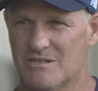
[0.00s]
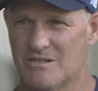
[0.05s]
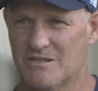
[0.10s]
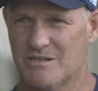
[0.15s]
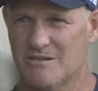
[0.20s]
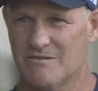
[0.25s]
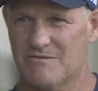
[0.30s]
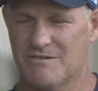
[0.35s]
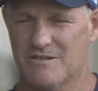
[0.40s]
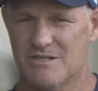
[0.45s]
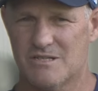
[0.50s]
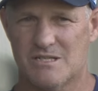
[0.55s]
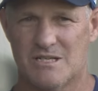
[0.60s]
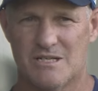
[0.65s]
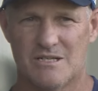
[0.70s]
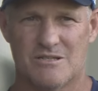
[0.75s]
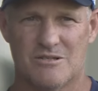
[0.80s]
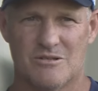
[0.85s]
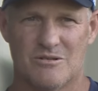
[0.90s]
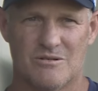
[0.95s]
You know,
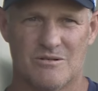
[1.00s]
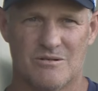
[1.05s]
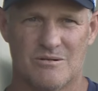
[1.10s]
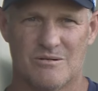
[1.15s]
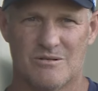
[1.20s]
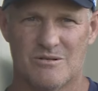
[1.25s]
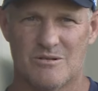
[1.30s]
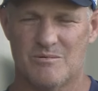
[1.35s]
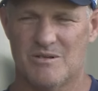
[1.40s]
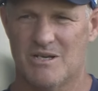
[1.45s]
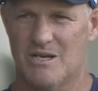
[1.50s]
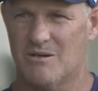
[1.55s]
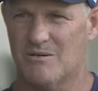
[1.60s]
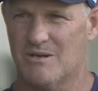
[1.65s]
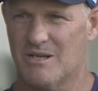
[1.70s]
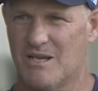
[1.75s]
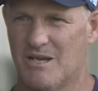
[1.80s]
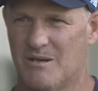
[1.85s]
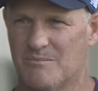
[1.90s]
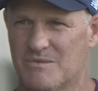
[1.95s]
firstly to to be able
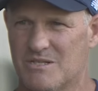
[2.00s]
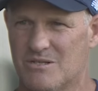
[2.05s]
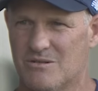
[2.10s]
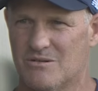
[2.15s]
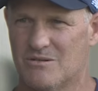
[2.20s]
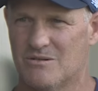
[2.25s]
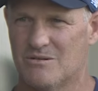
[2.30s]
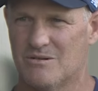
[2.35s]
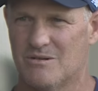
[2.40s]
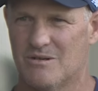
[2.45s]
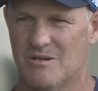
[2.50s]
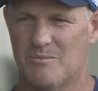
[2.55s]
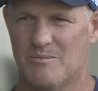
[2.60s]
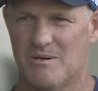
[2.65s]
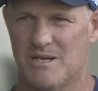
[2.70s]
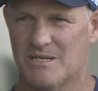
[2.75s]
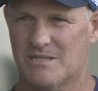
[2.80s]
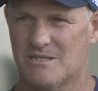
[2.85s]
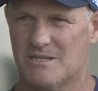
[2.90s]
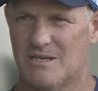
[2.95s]
to come to a
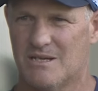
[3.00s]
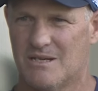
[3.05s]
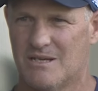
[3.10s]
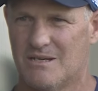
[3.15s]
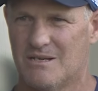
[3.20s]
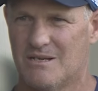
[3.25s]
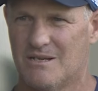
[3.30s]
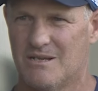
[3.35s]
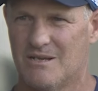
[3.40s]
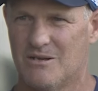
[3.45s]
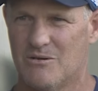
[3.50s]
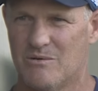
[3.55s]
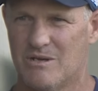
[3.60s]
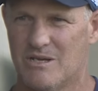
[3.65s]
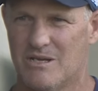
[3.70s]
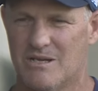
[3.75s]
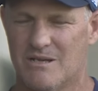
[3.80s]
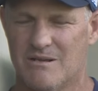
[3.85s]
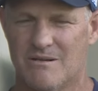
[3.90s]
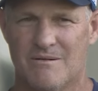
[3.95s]
place like India
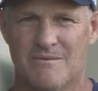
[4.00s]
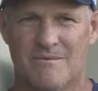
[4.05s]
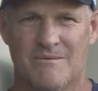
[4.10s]
where